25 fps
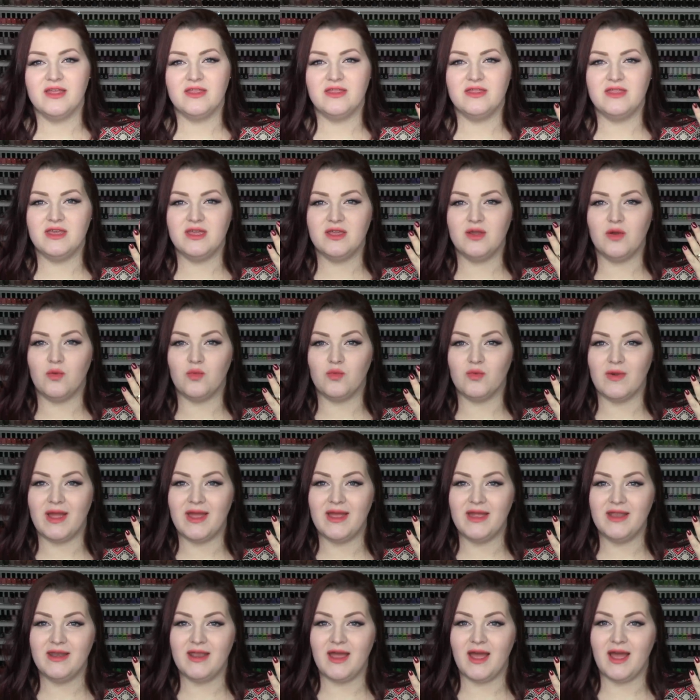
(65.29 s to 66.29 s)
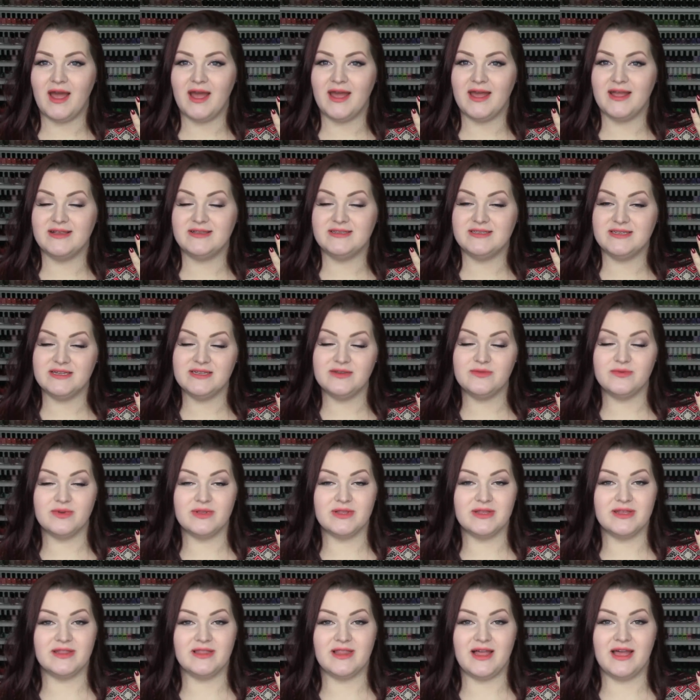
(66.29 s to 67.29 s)
The red I did
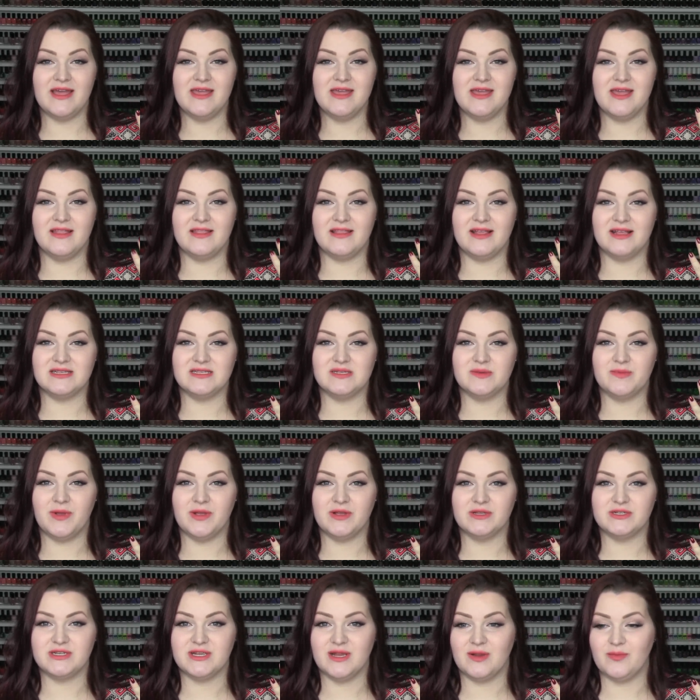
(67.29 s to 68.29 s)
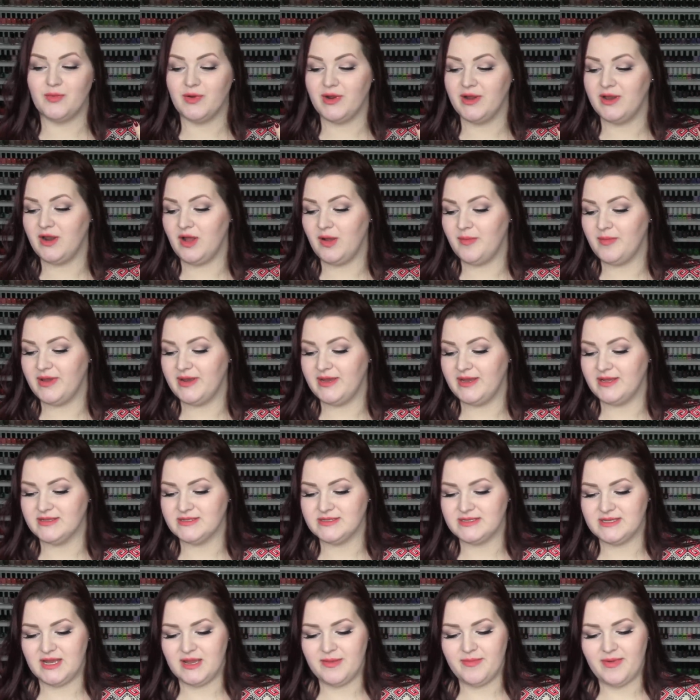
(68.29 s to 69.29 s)
really like, and that's the polish that I'm wearing on my
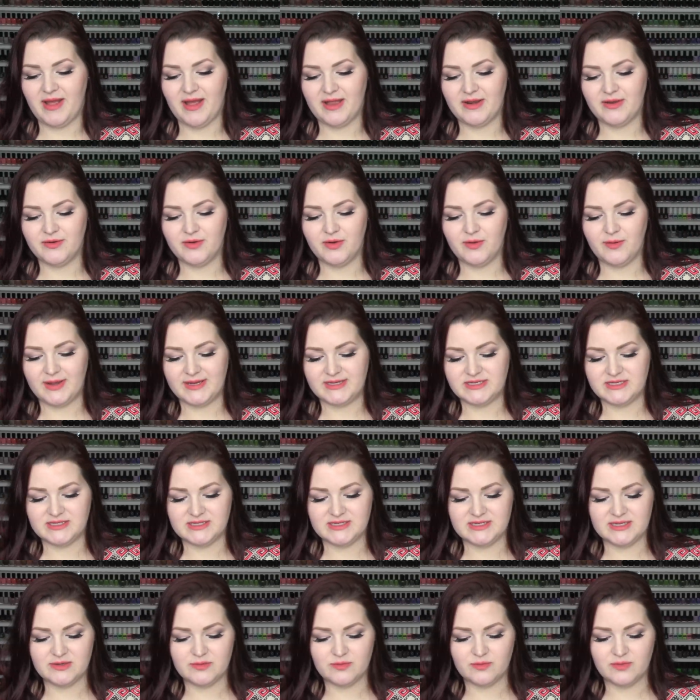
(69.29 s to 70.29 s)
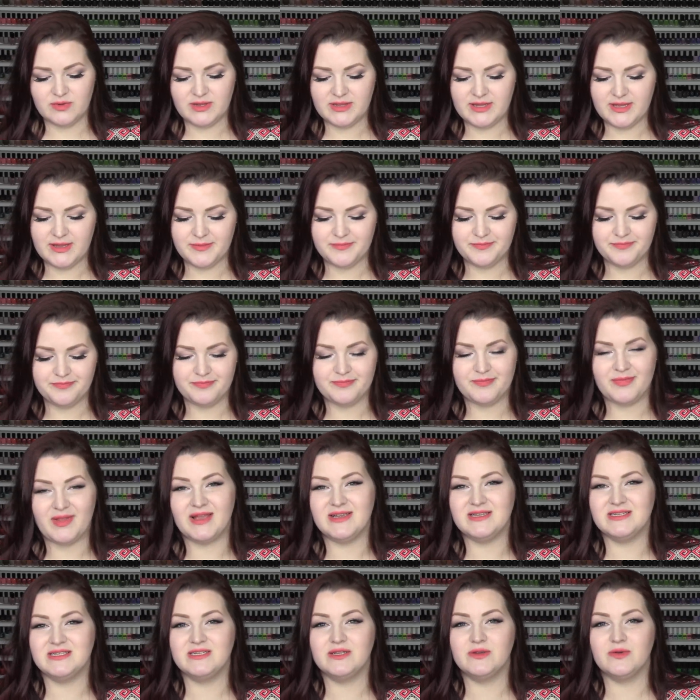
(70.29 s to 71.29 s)
nails today, but I don't know, I just didn't really
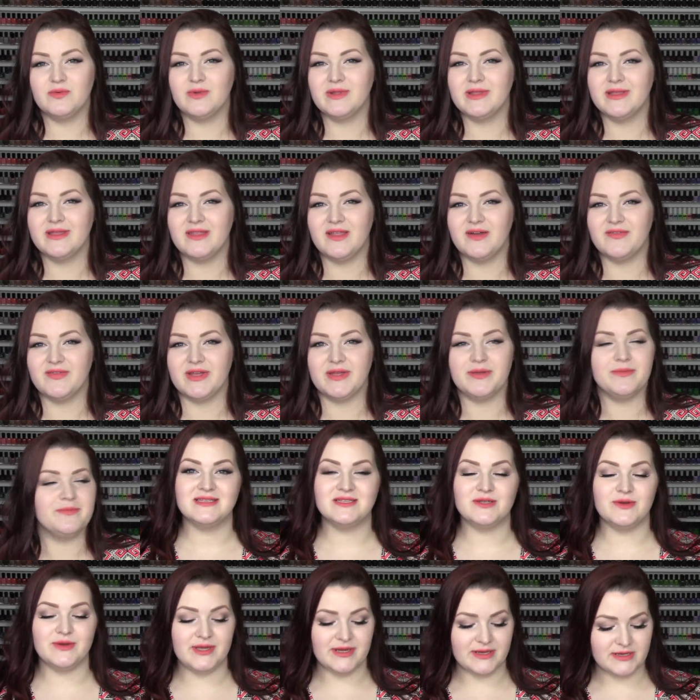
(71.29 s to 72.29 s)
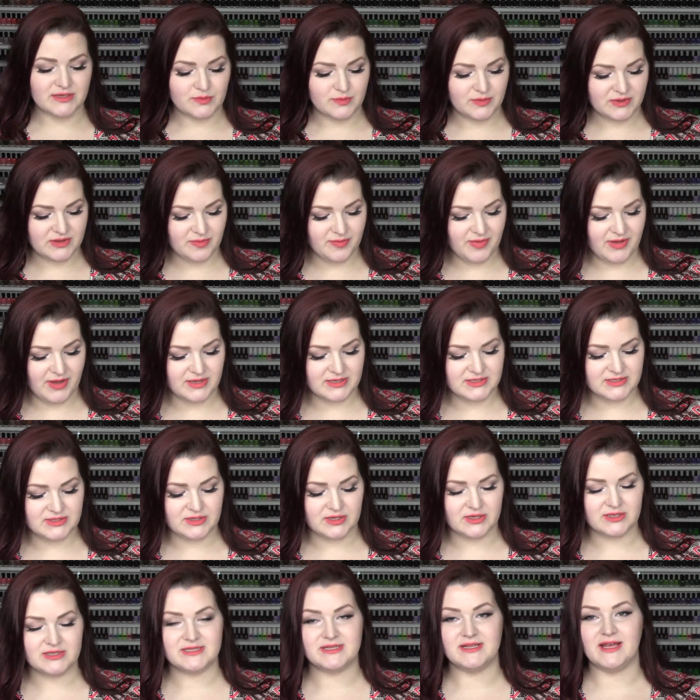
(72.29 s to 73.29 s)
I just didn't really love it. So here's what the box
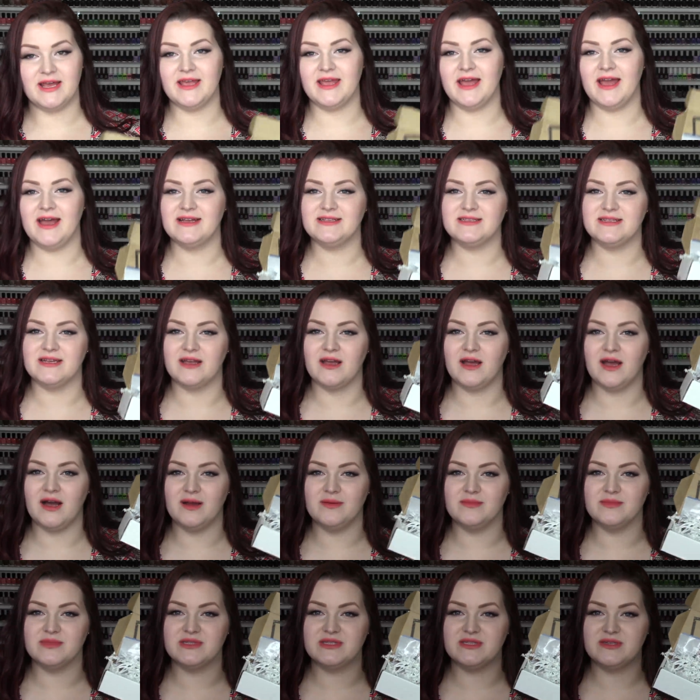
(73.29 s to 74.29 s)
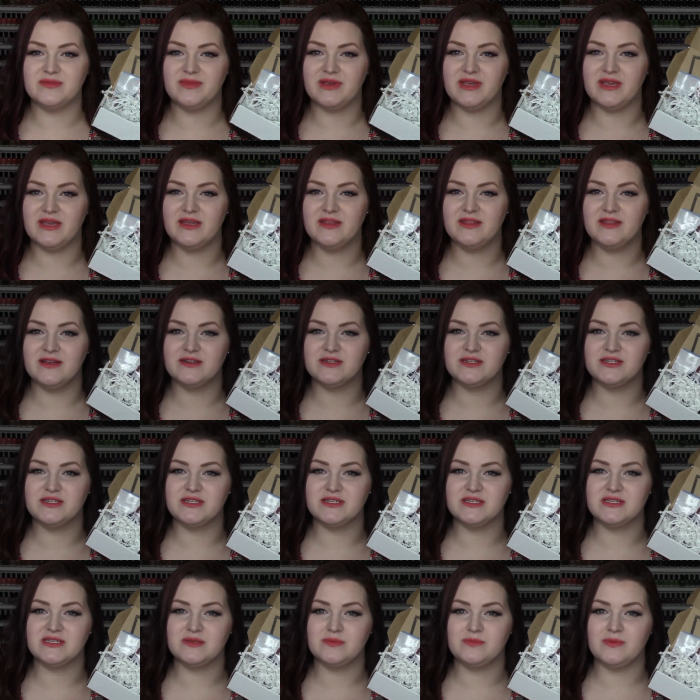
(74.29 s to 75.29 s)
looks like as it comes to me. There's
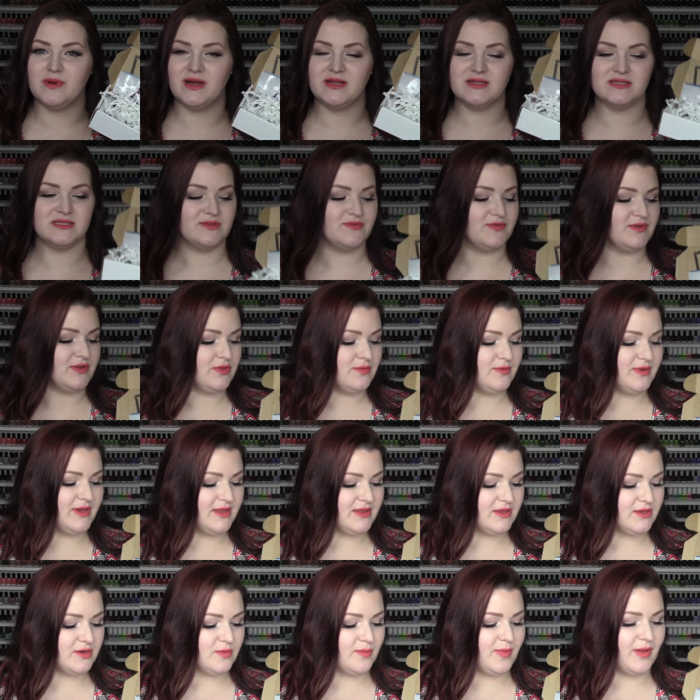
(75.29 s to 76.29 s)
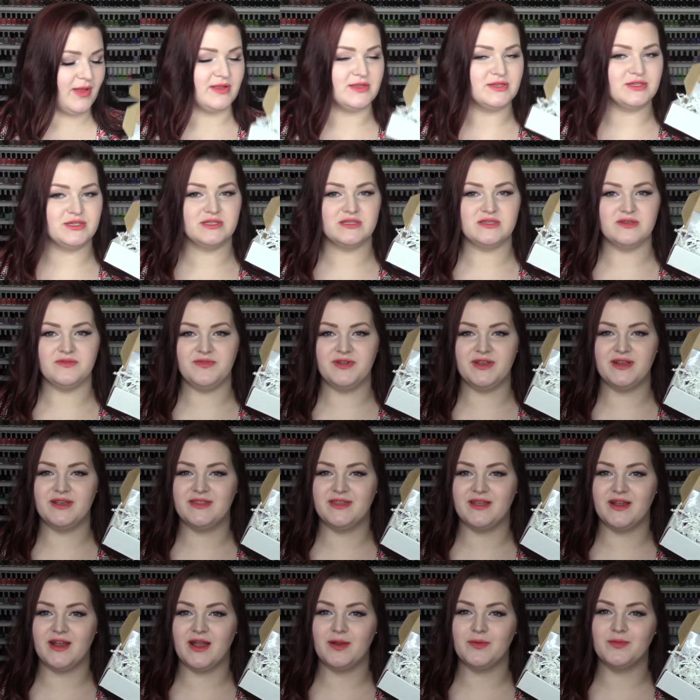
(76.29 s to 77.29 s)
just spots for three little polishes to fit
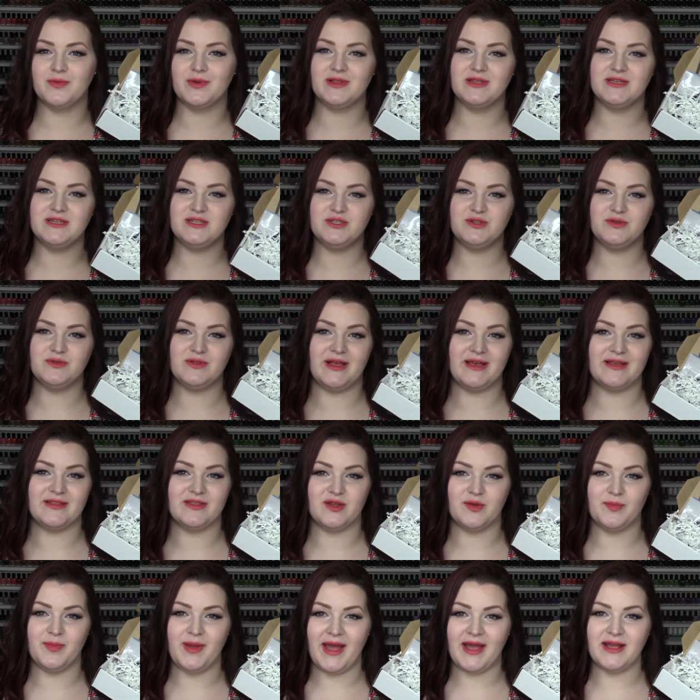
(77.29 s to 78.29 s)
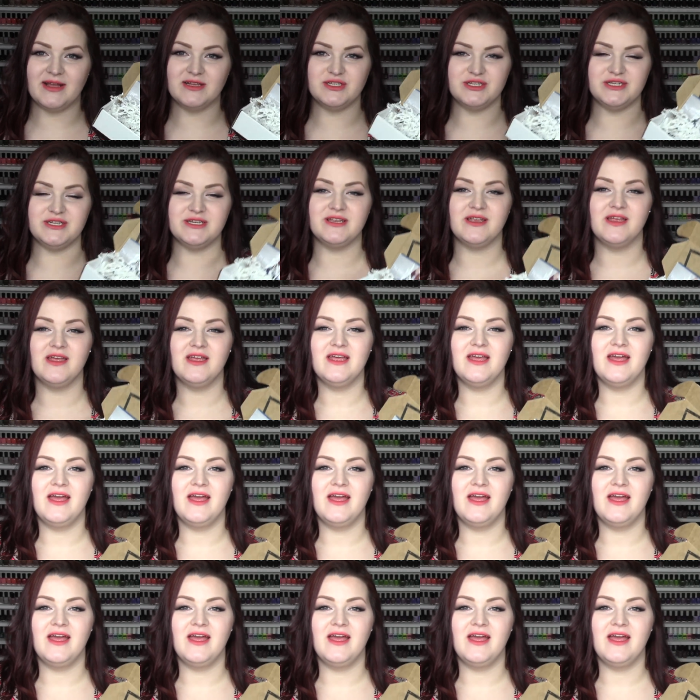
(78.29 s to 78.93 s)
in there. I really do like their packaging.